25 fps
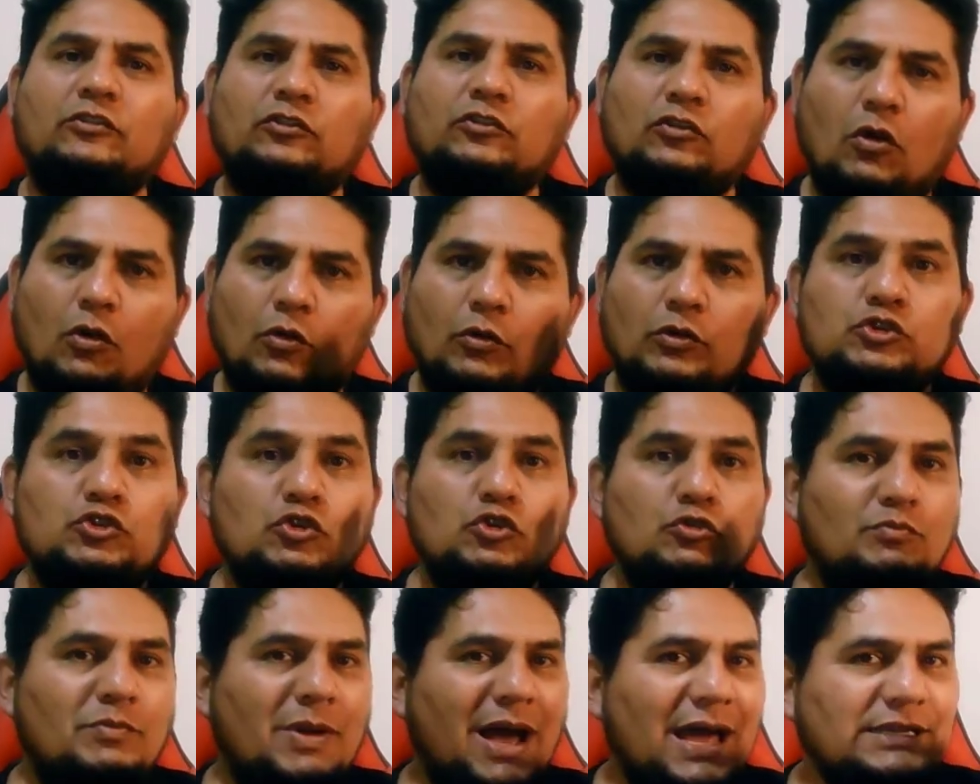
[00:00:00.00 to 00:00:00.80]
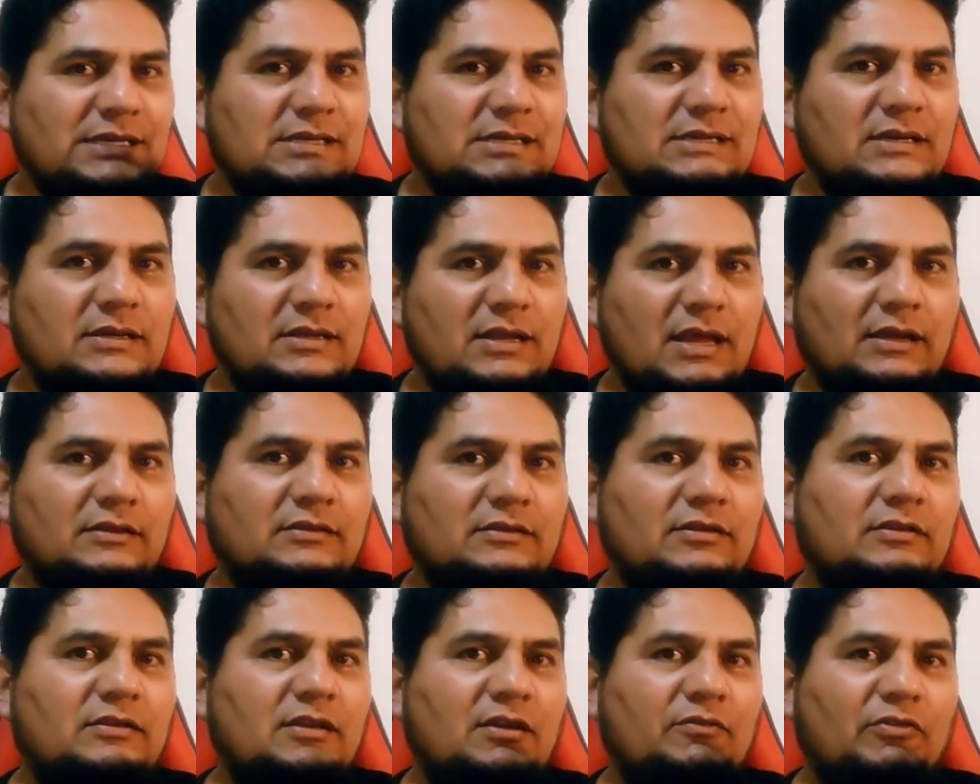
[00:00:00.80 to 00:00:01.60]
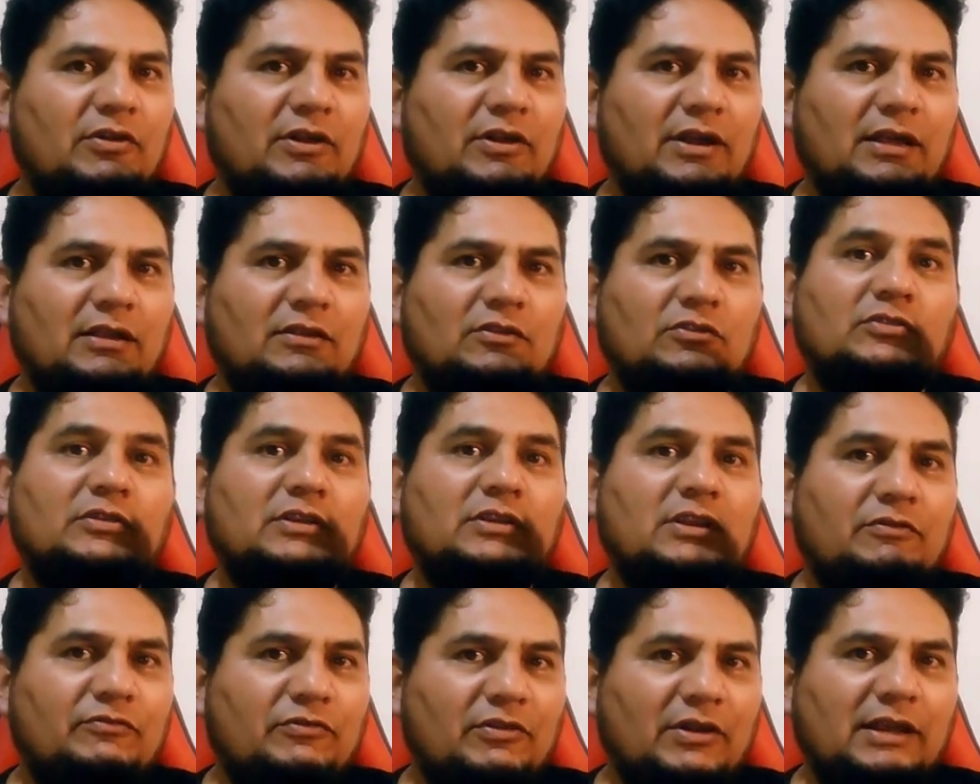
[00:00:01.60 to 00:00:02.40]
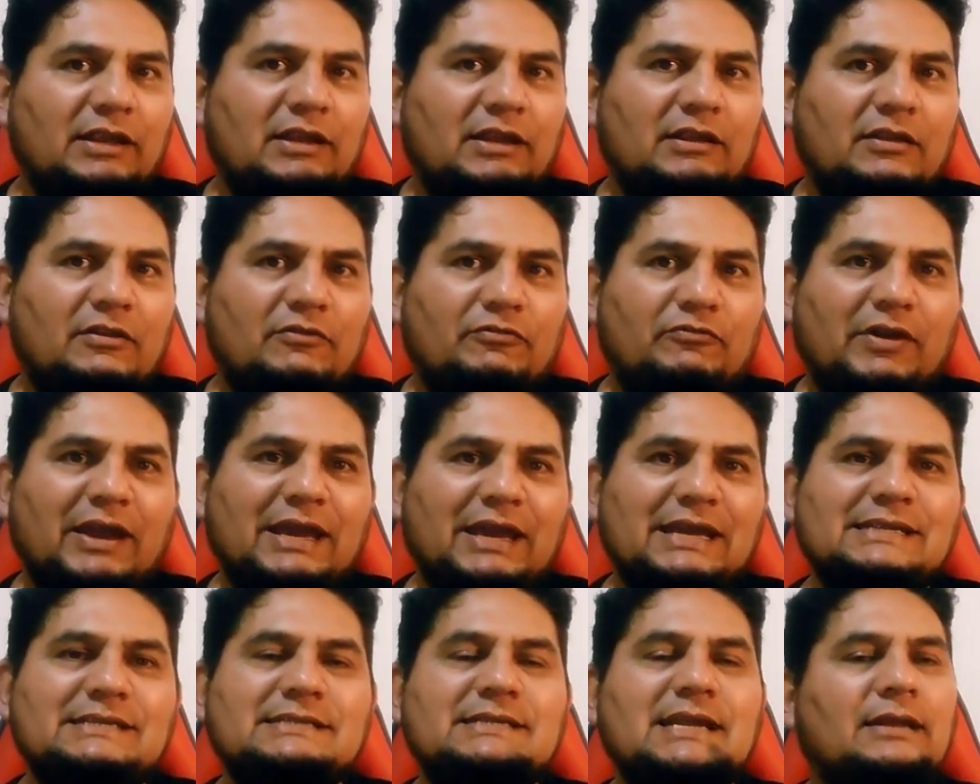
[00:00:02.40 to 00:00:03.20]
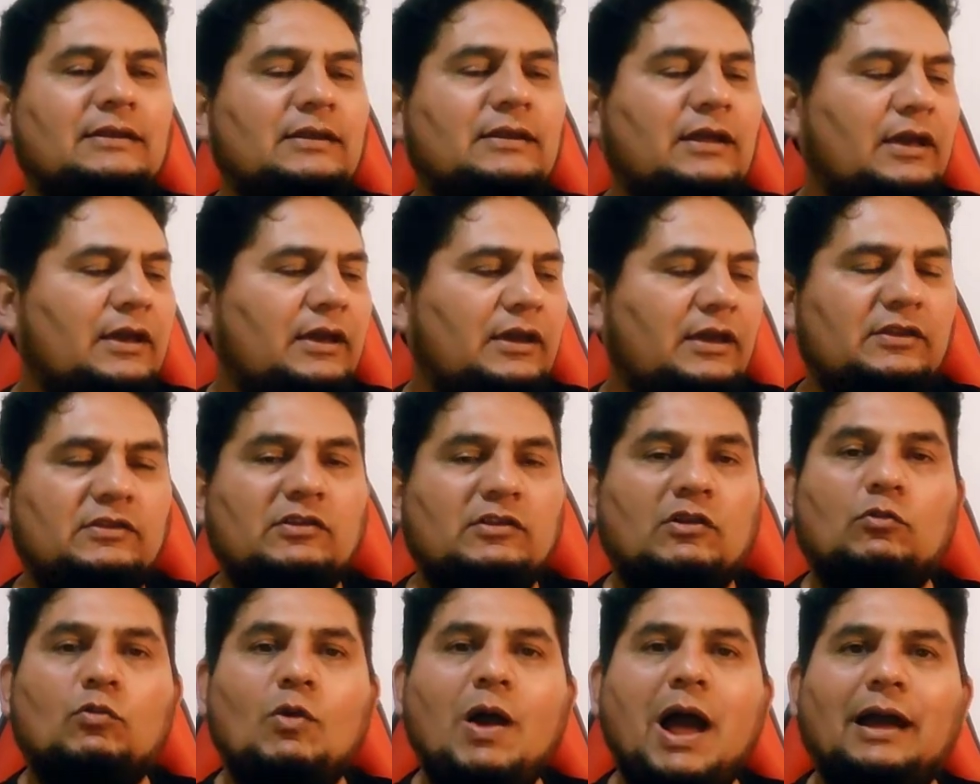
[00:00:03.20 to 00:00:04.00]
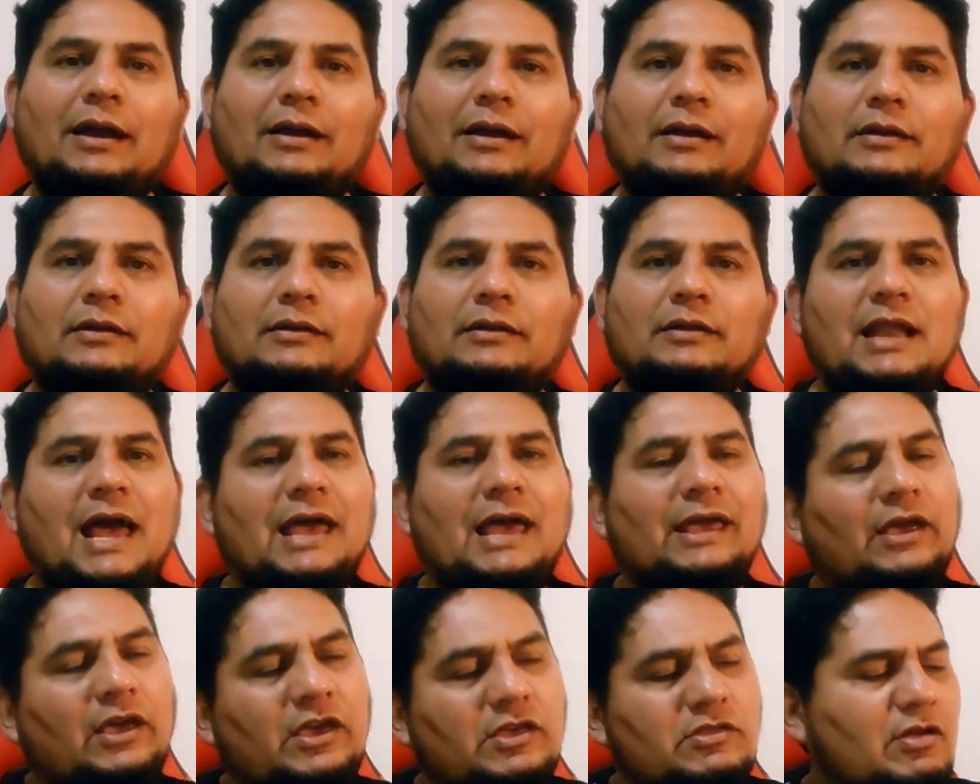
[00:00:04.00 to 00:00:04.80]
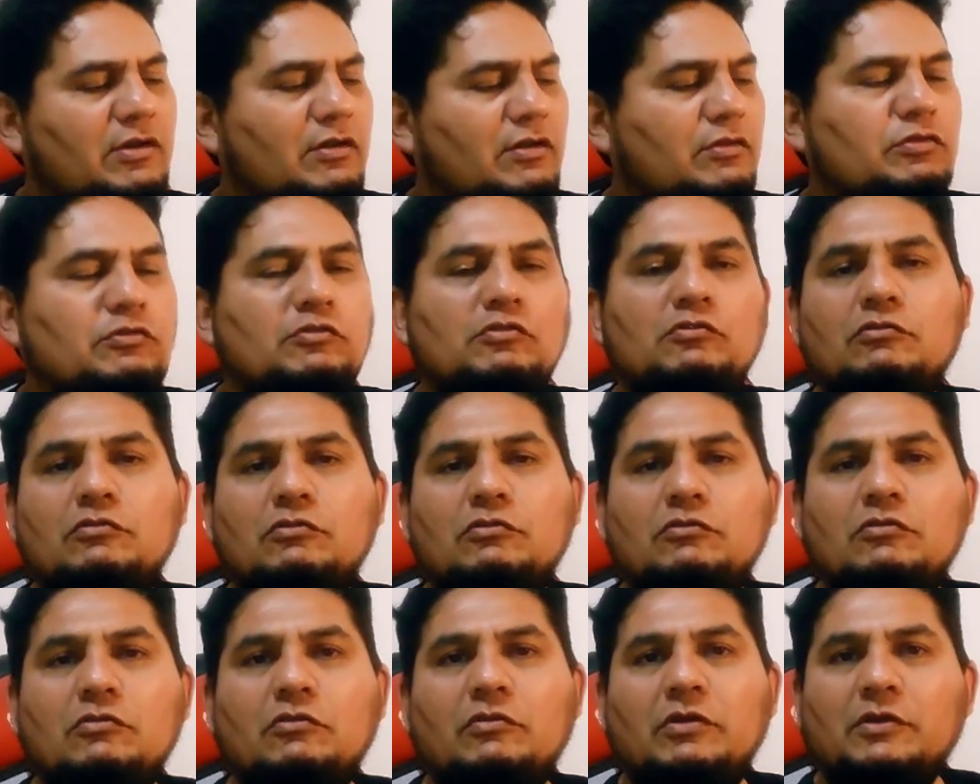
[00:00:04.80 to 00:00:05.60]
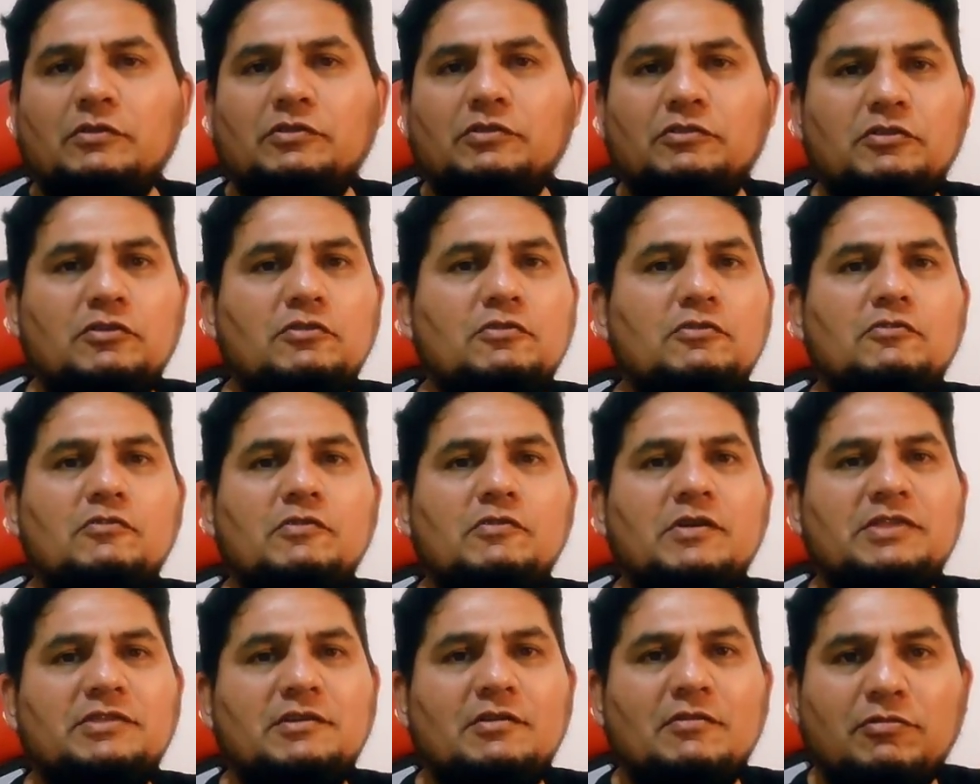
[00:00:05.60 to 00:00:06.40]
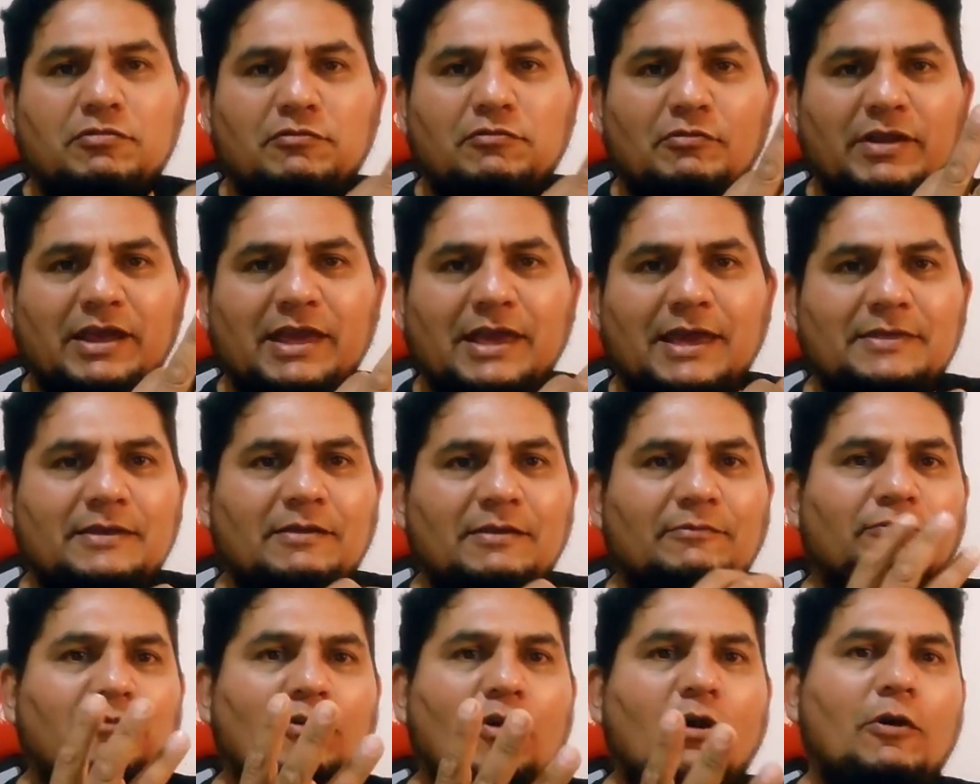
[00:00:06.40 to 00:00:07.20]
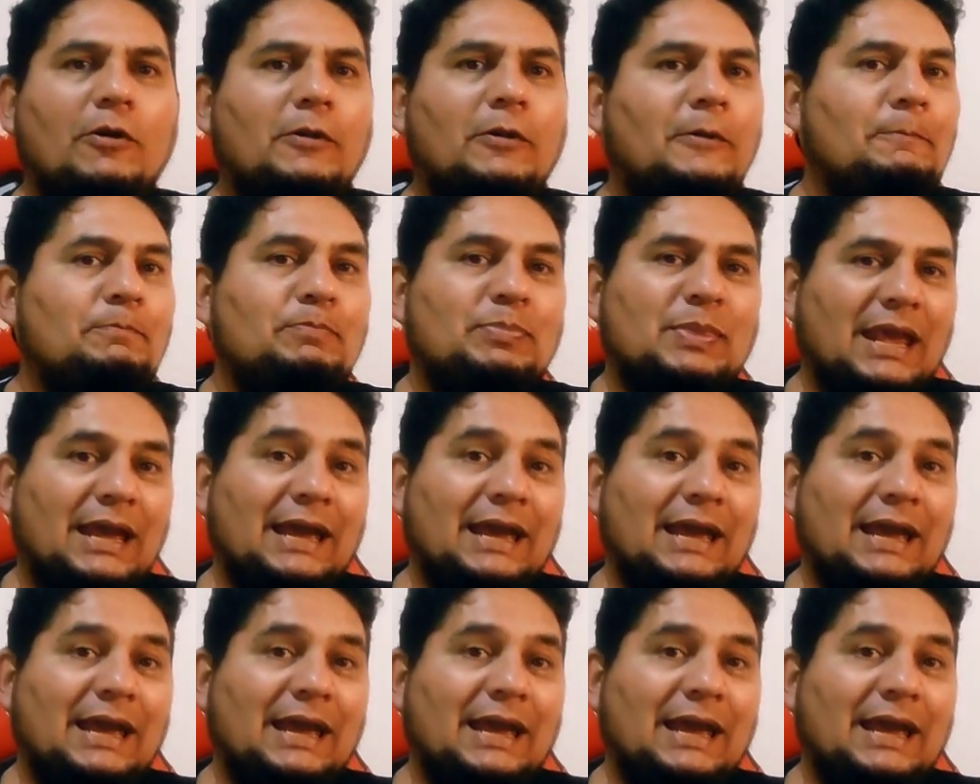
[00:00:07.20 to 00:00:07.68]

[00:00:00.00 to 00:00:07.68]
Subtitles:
So you must connect to a different interface than either one, like either two, either three, either four.